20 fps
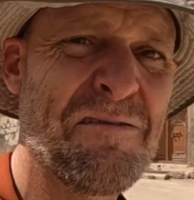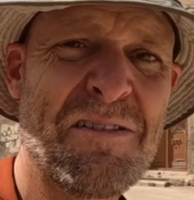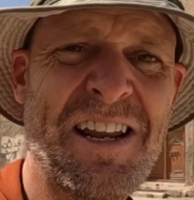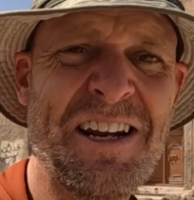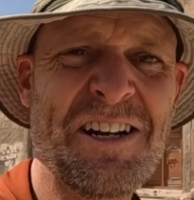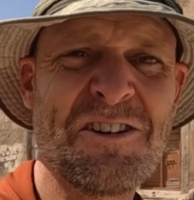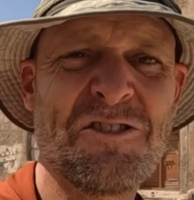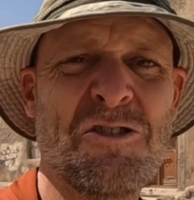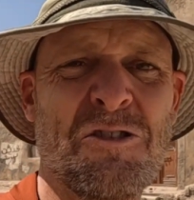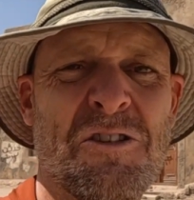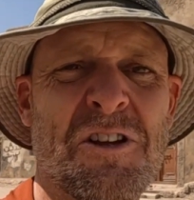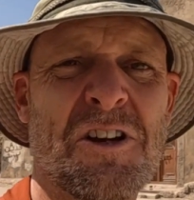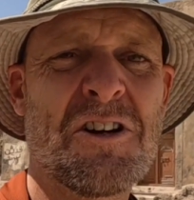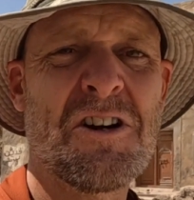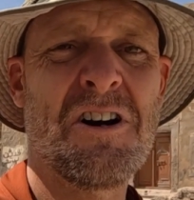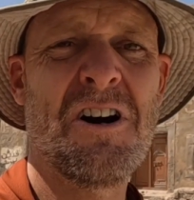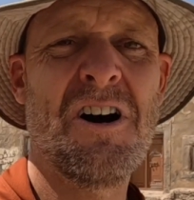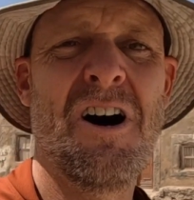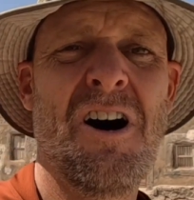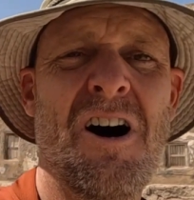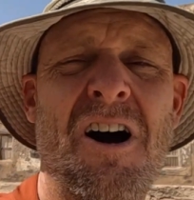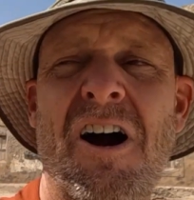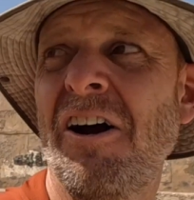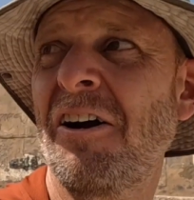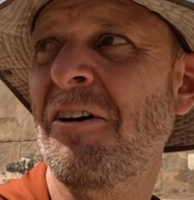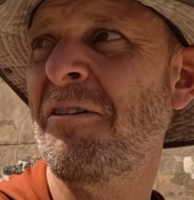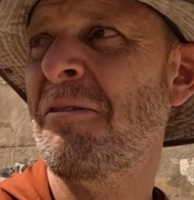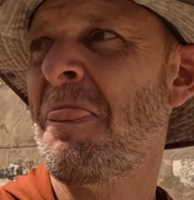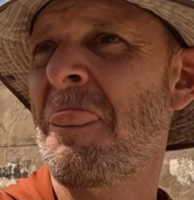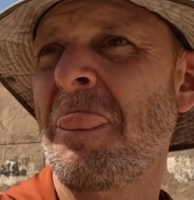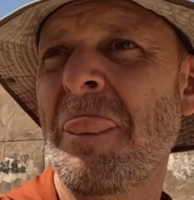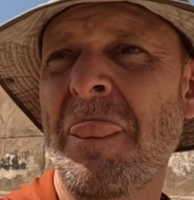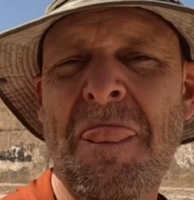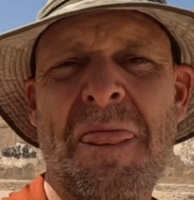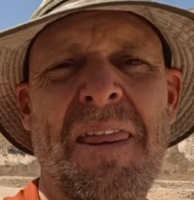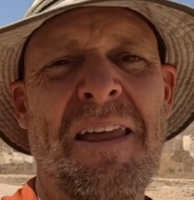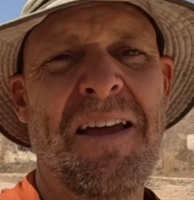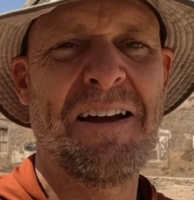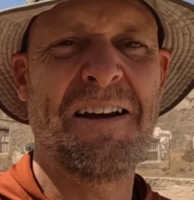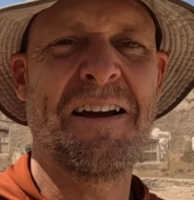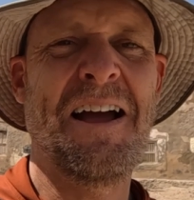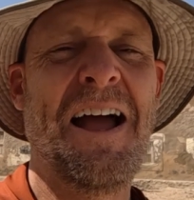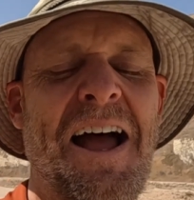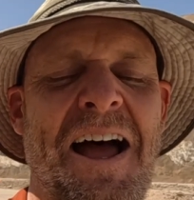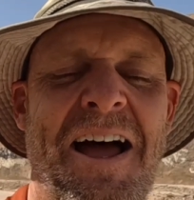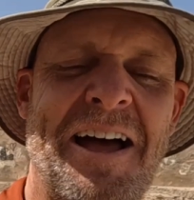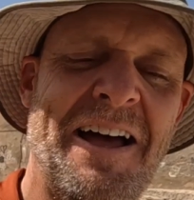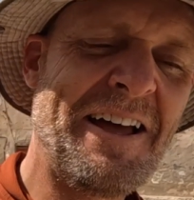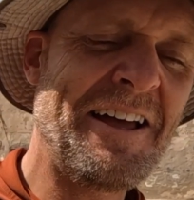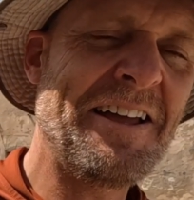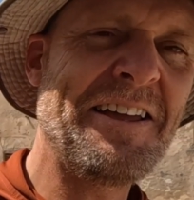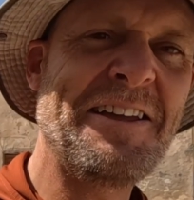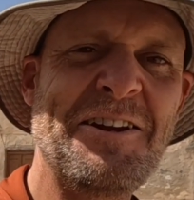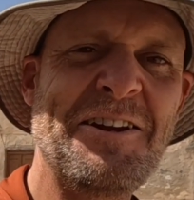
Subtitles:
getting to the car. You